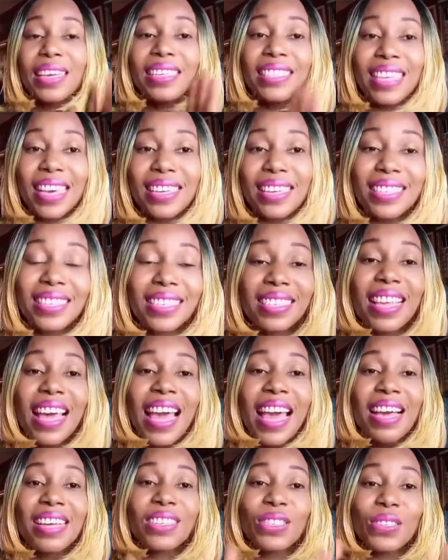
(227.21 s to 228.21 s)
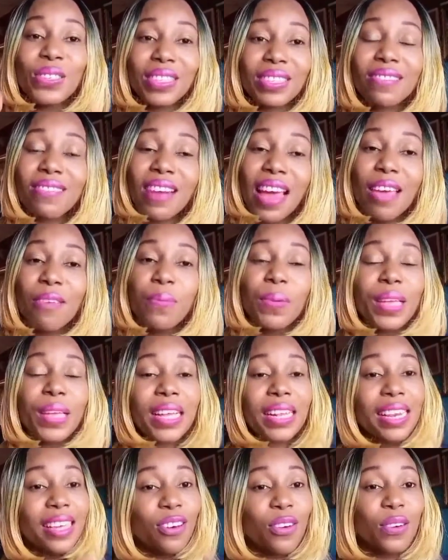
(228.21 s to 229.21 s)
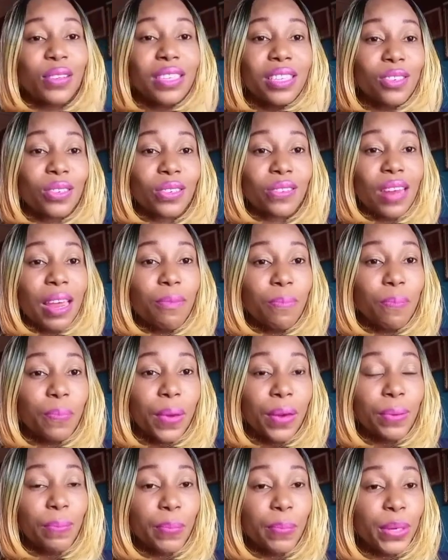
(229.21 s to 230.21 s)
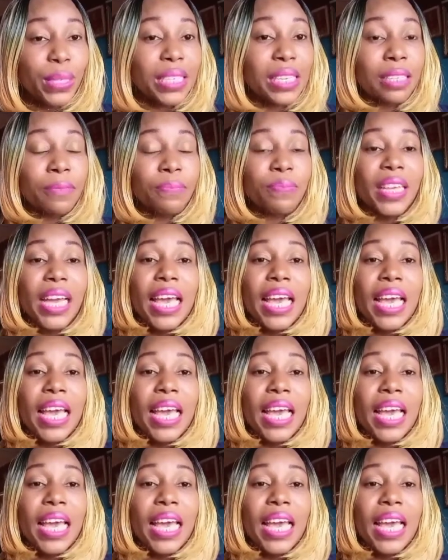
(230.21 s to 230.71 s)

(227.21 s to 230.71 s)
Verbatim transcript: Yes, subscribe, click on the subscribe bell button